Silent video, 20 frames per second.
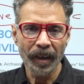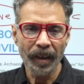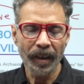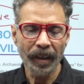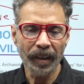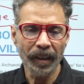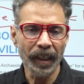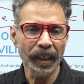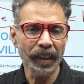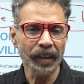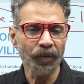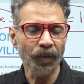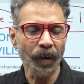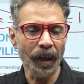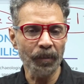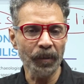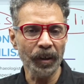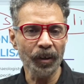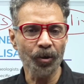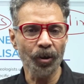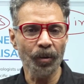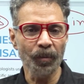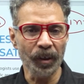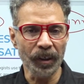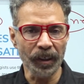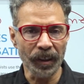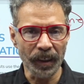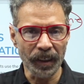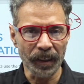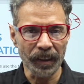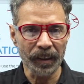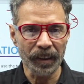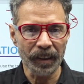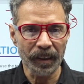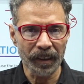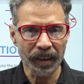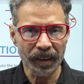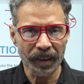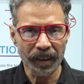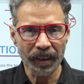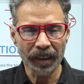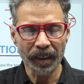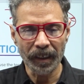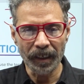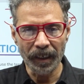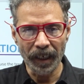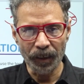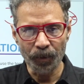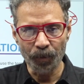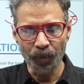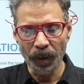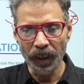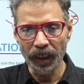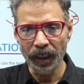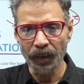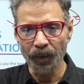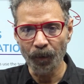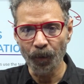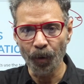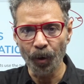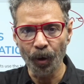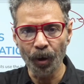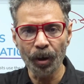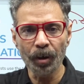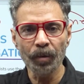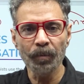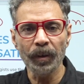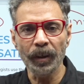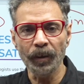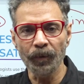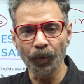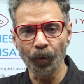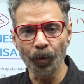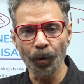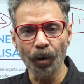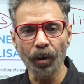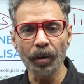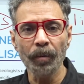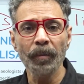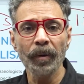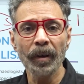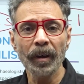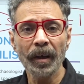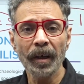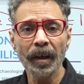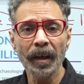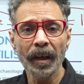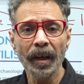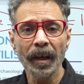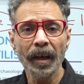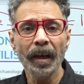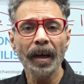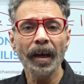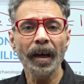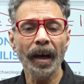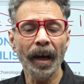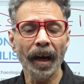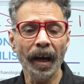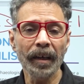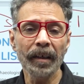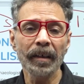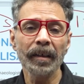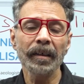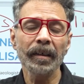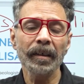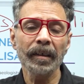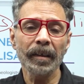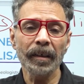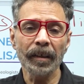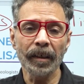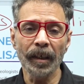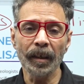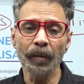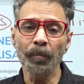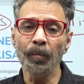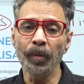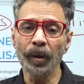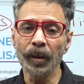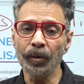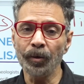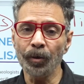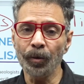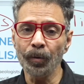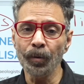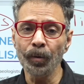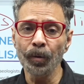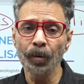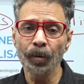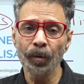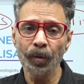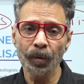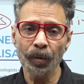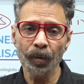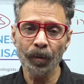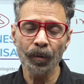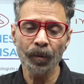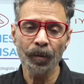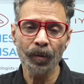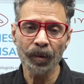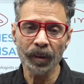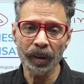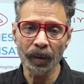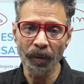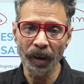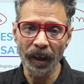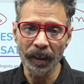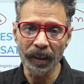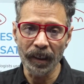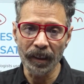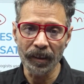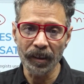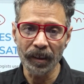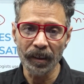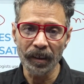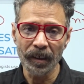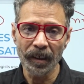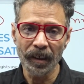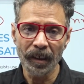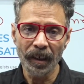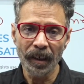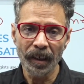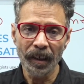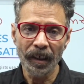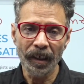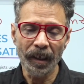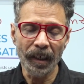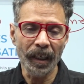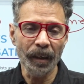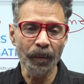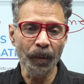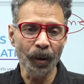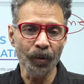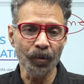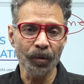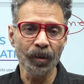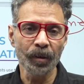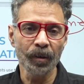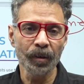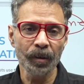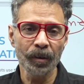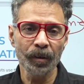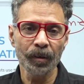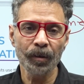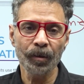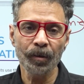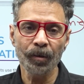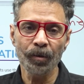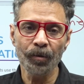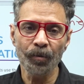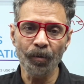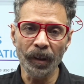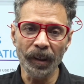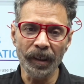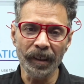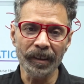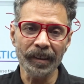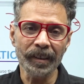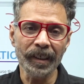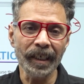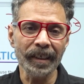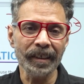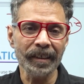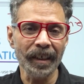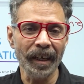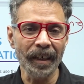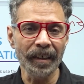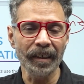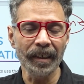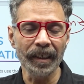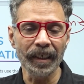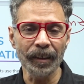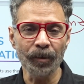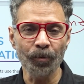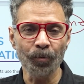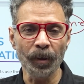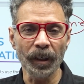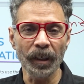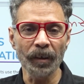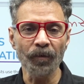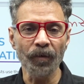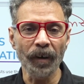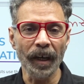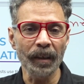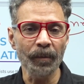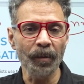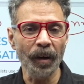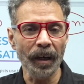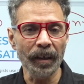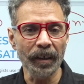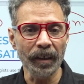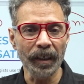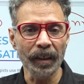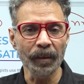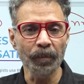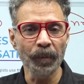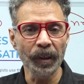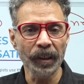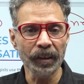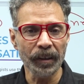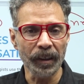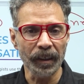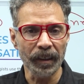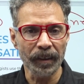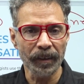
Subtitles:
These farming communities gradually evolved and gave birth to civilization in about 2600, 2500 BC.